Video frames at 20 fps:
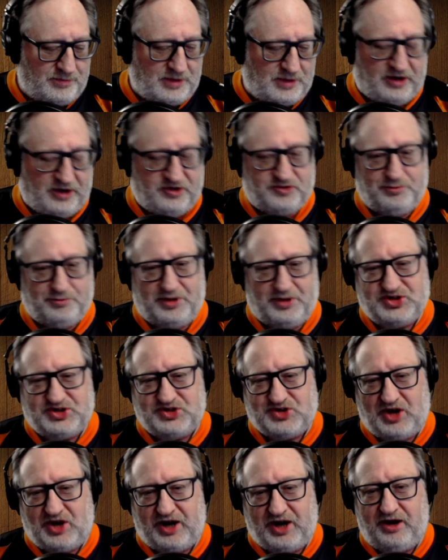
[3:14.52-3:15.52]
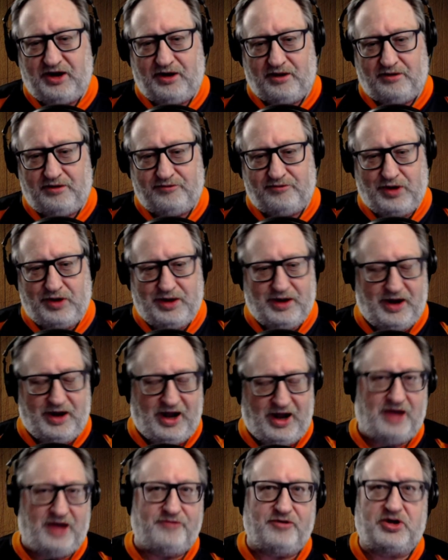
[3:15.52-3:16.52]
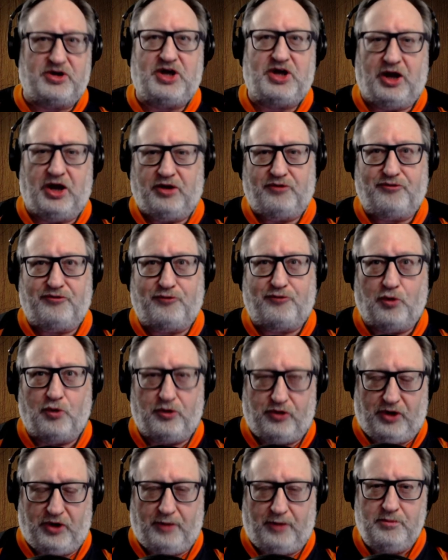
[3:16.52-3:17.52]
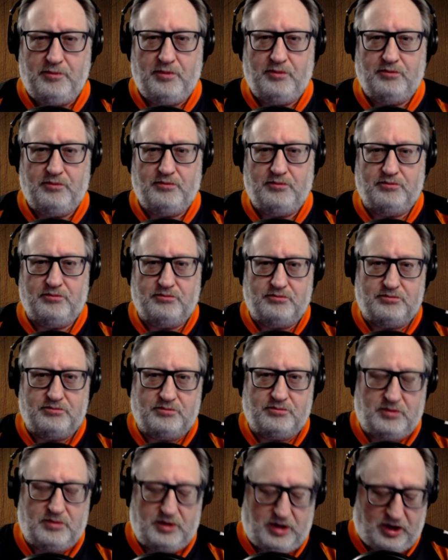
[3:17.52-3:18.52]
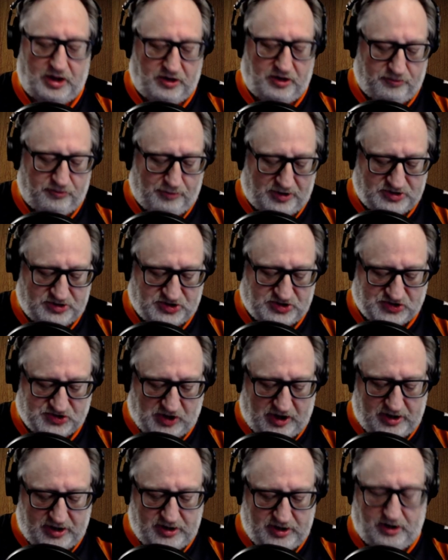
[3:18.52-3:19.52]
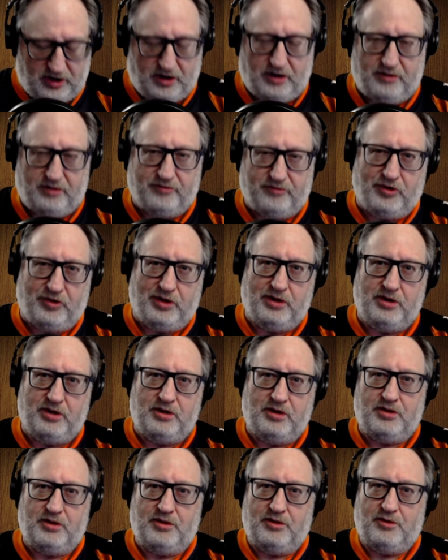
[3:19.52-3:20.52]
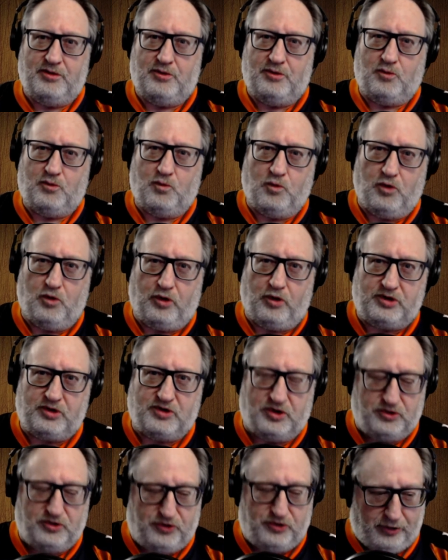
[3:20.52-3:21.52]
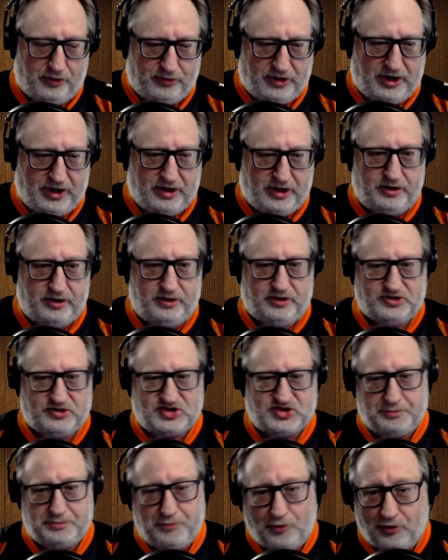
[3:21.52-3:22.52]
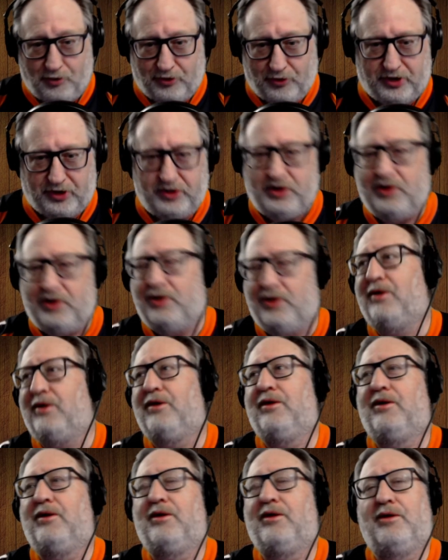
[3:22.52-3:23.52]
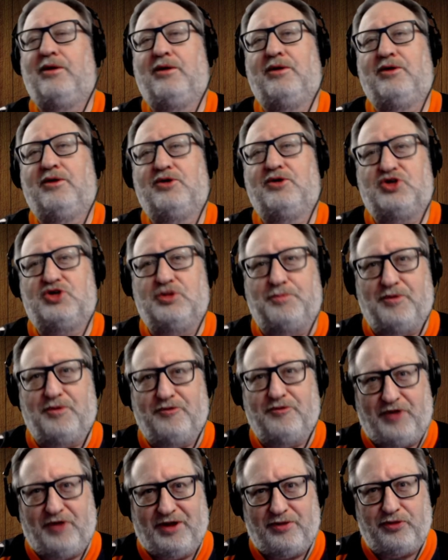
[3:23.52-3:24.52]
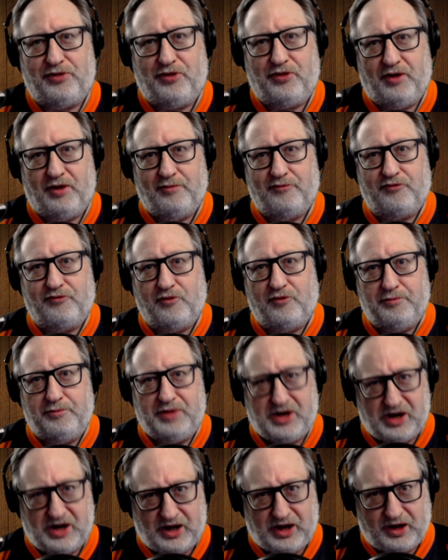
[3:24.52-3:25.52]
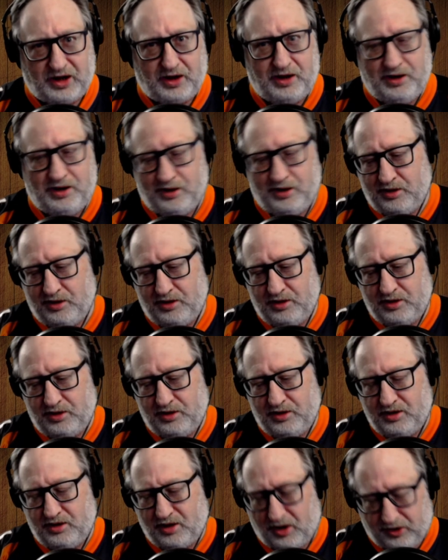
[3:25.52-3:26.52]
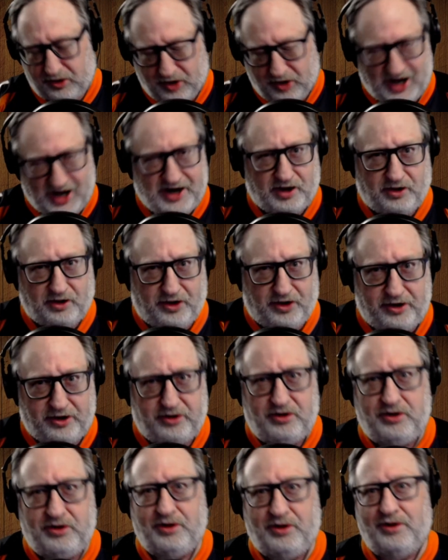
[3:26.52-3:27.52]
and as much as I have advocated for them, and as much as I have worked and donated and supported to prevent them from being annihilated,